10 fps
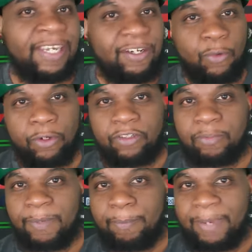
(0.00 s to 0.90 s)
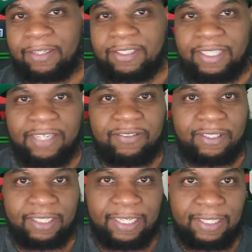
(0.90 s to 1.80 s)
in order to make my
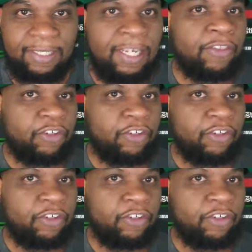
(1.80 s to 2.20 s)
THC lean?